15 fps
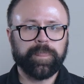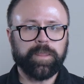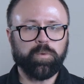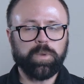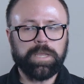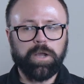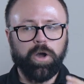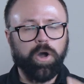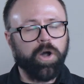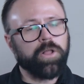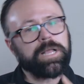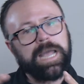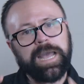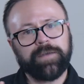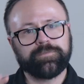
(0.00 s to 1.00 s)
that we
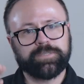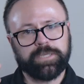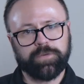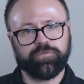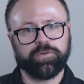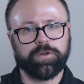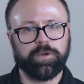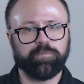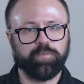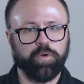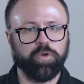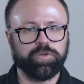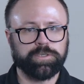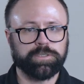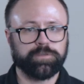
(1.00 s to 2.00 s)
all have different
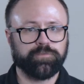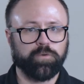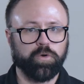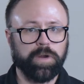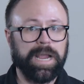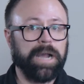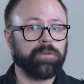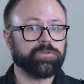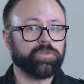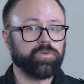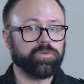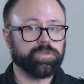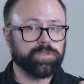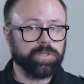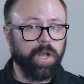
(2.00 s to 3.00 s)
approaches for how
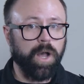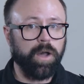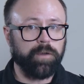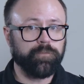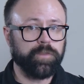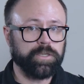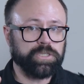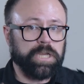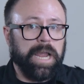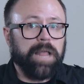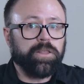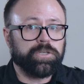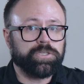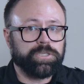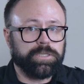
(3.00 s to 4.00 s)
to solve the
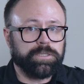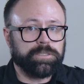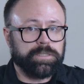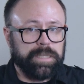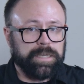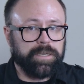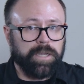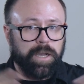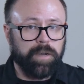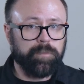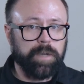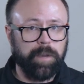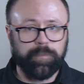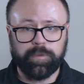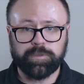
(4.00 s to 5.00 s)
challenges that come up.